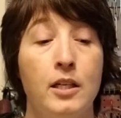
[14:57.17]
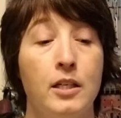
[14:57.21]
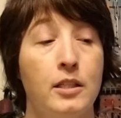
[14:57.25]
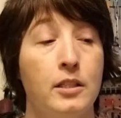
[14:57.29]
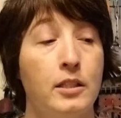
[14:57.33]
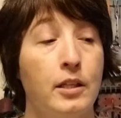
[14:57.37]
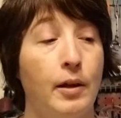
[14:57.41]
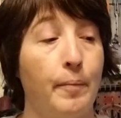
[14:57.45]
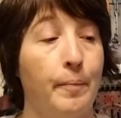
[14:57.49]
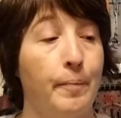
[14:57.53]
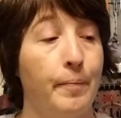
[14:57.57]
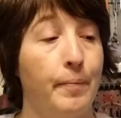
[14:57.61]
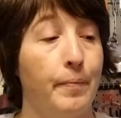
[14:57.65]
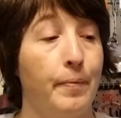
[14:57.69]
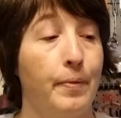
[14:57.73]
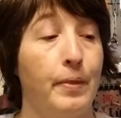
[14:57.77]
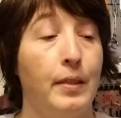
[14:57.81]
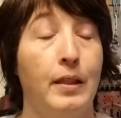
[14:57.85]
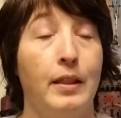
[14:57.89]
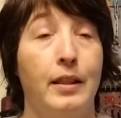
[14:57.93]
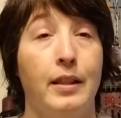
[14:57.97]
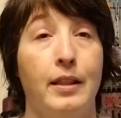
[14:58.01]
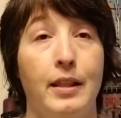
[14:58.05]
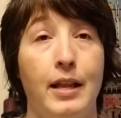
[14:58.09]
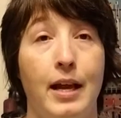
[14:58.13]
So
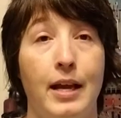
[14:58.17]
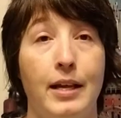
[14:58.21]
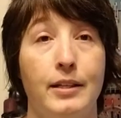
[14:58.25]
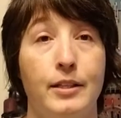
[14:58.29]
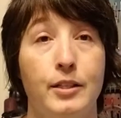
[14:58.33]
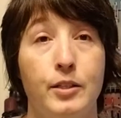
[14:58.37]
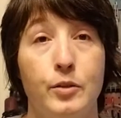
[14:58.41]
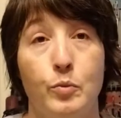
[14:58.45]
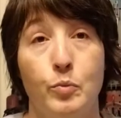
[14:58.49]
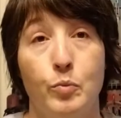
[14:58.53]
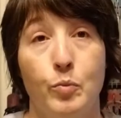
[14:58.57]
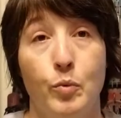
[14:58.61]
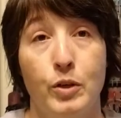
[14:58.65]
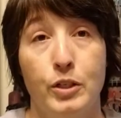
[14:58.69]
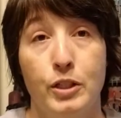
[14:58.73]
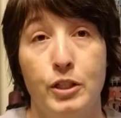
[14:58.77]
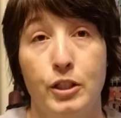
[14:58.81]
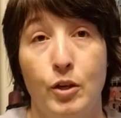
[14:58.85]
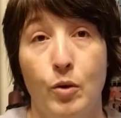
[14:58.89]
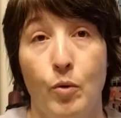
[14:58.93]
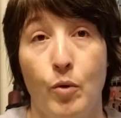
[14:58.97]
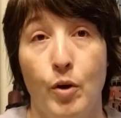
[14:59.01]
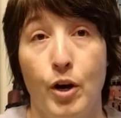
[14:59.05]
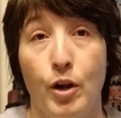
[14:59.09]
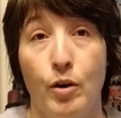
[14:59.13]
that's what's
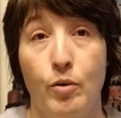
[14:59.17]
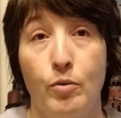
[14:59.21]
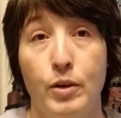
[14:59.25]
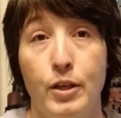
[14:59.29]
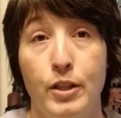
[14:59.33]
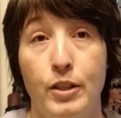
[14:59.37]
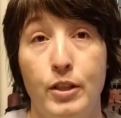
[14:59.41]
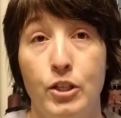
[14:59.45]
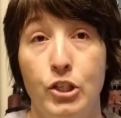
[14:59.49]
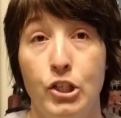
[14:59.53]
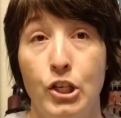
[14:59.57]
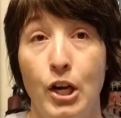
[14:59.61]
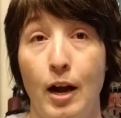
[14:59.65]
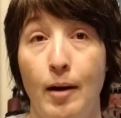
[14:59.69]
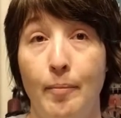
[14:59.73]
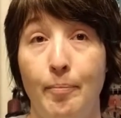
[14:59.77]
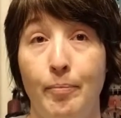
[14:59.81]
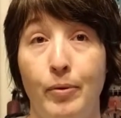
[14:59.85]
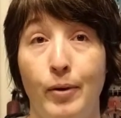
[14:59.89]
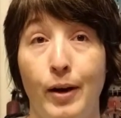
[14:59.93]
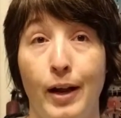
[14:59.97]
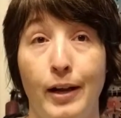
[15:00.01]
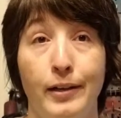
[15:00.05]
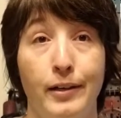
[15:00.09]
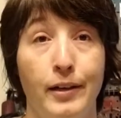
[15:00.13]
going on in the
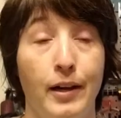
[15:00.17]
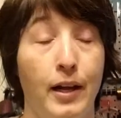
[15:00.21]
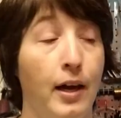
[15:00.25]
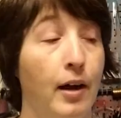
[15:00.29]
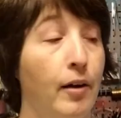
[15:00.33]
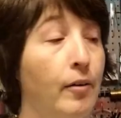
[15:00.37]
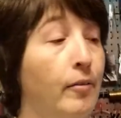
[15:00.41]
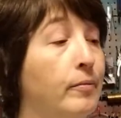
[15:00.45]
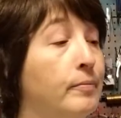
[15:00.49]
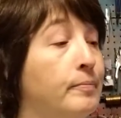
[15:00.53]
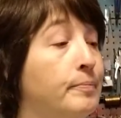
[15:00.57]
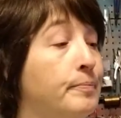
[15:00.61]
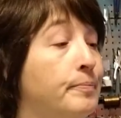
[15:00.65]
shop right now.